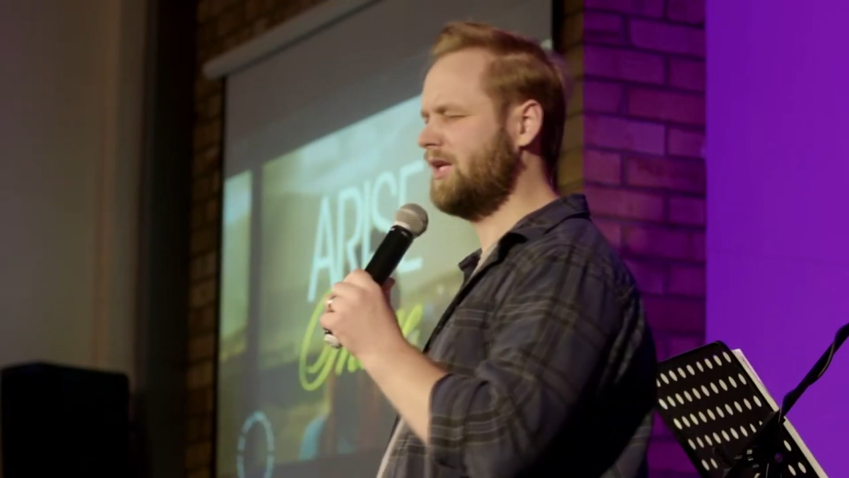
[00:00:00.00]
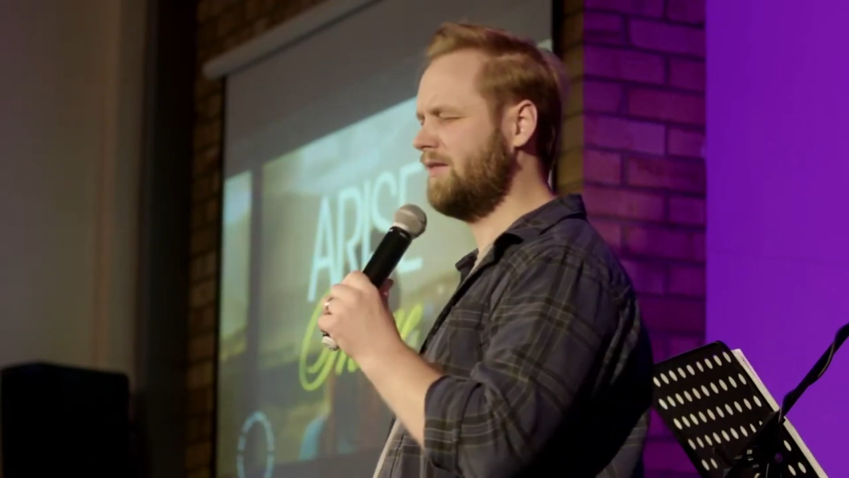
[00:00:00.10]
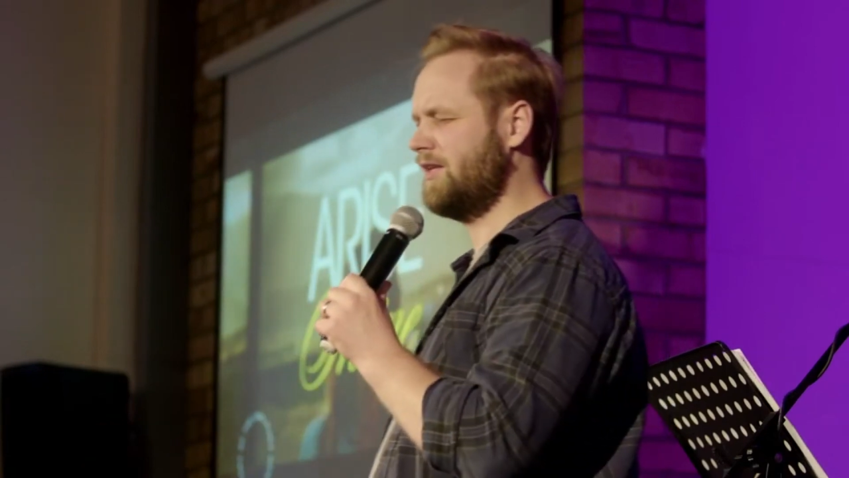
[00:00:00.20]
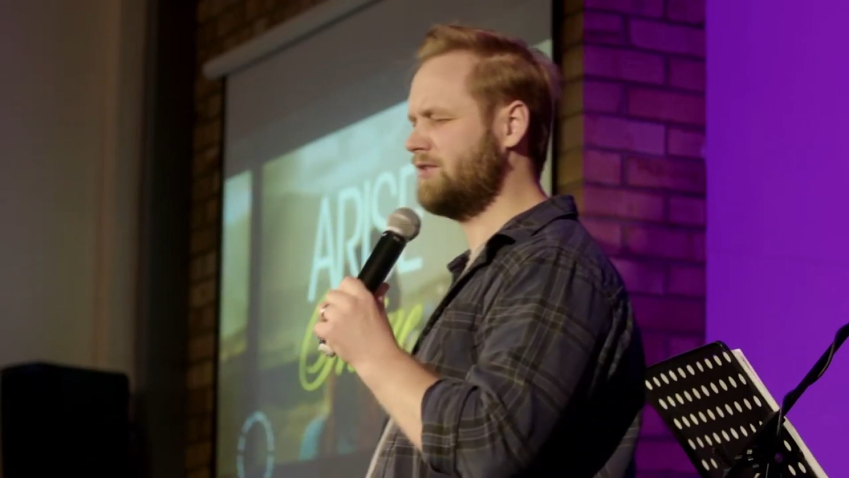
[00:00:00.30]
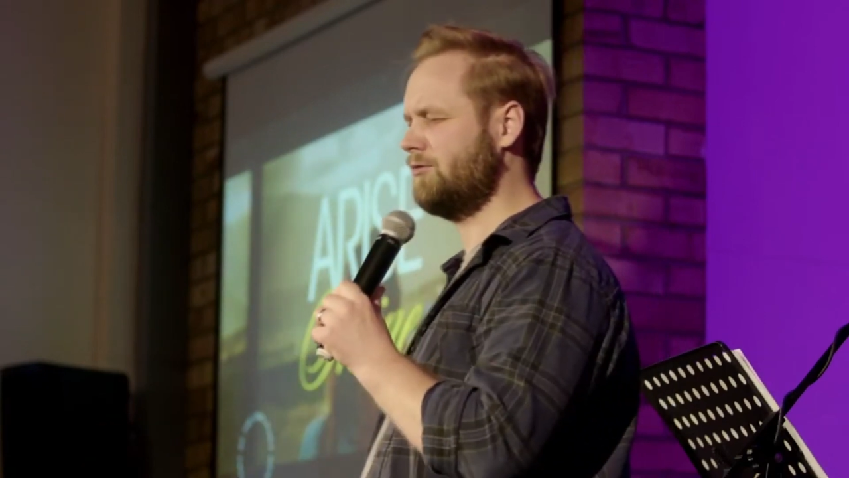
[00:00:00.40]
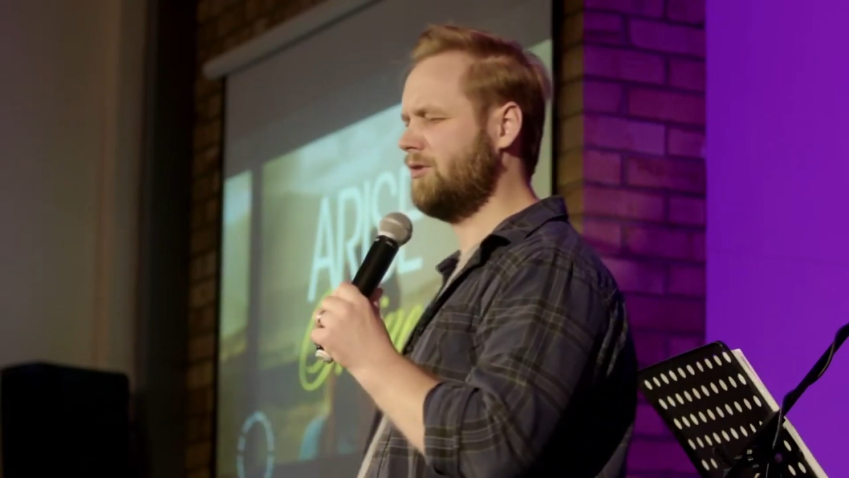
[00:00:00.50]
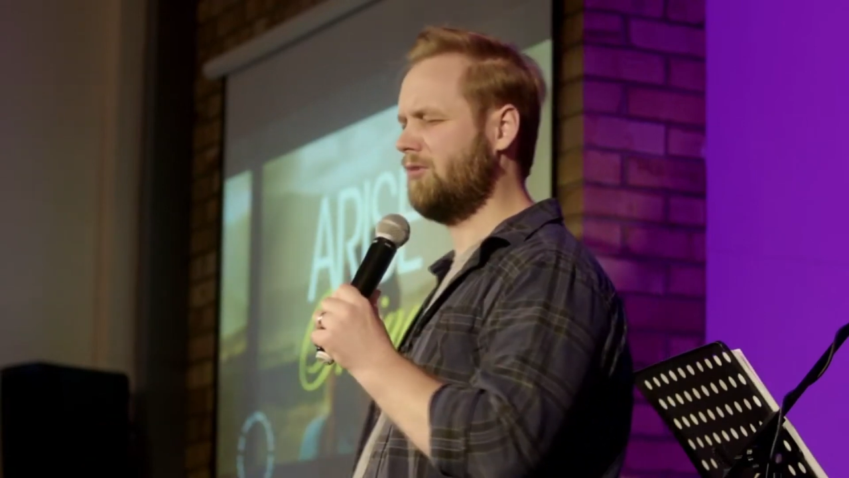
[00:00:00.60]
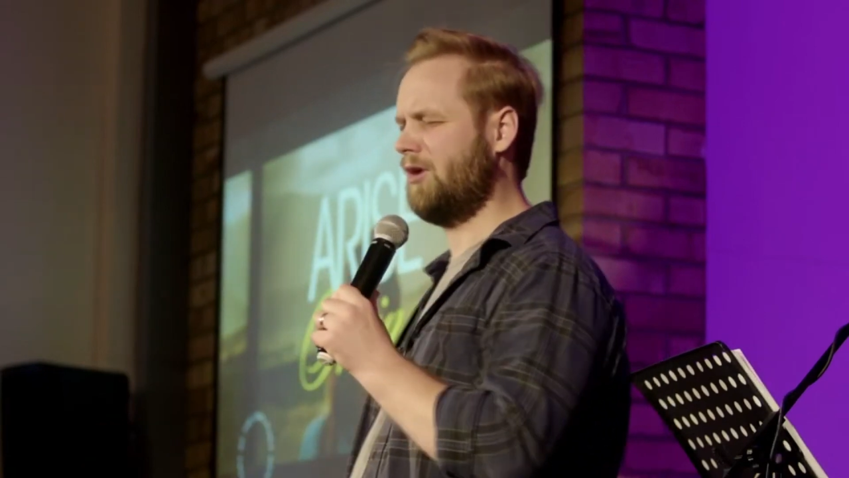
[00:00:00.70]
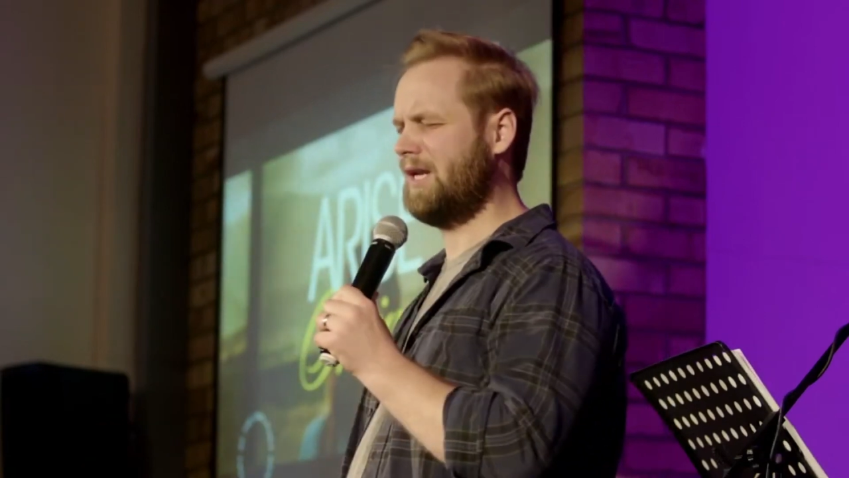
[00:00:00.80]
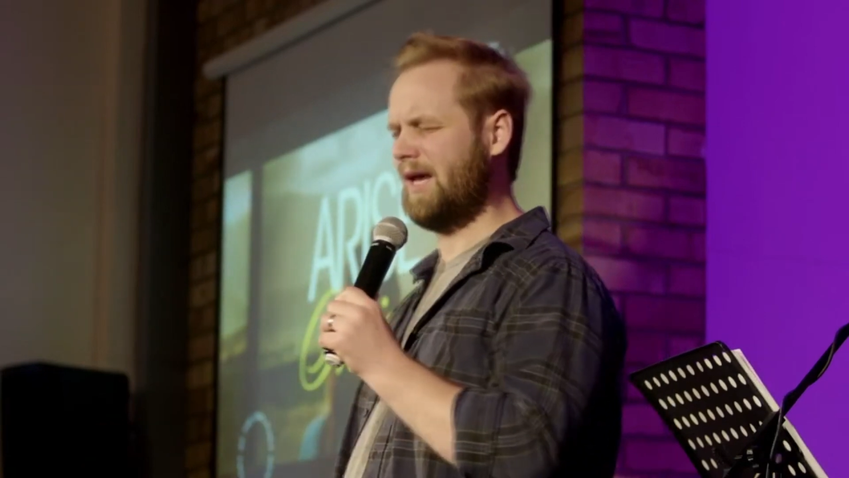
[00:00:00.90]
in this room
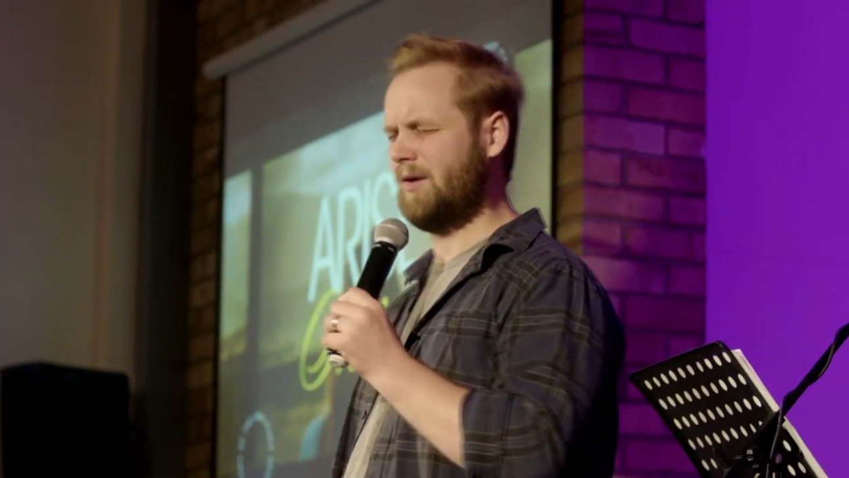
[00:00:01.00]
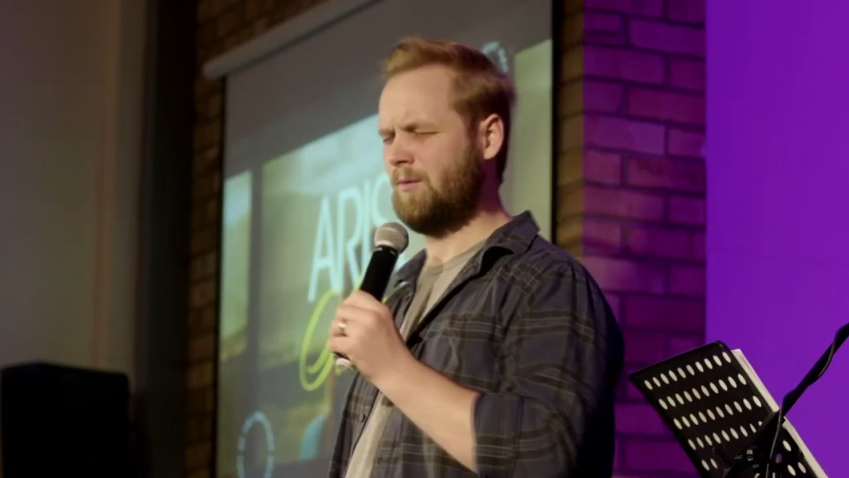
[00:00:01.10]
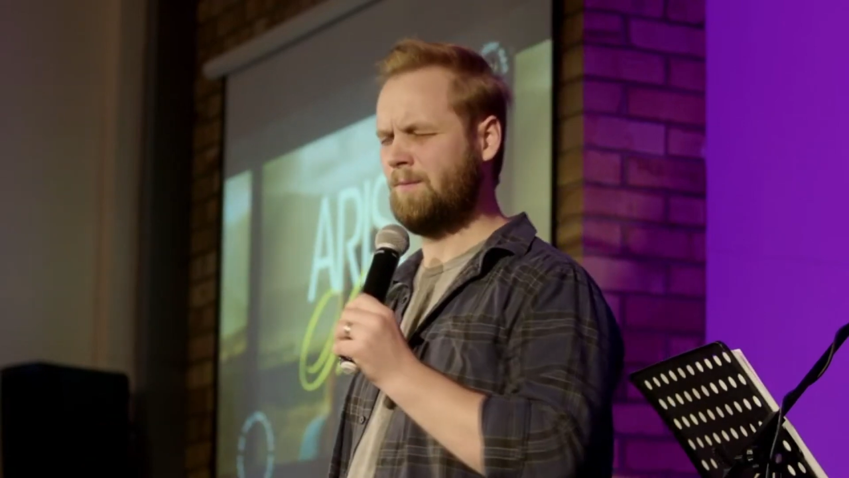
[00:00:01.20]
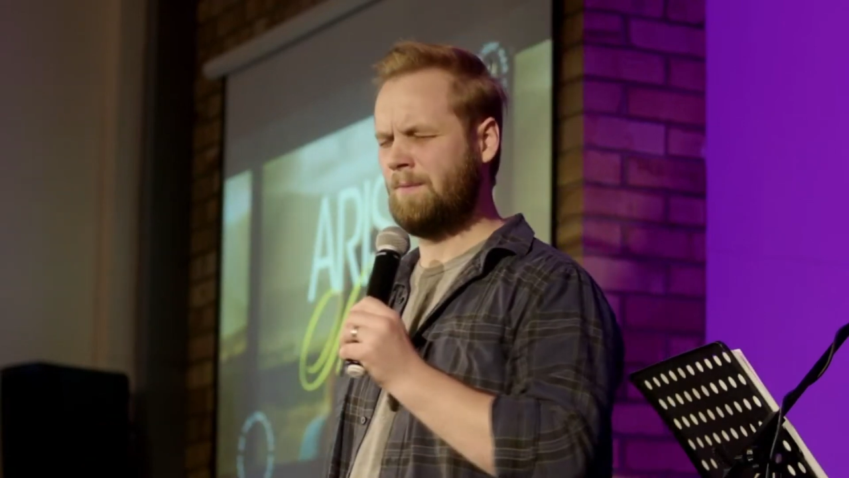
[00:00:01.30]
right now,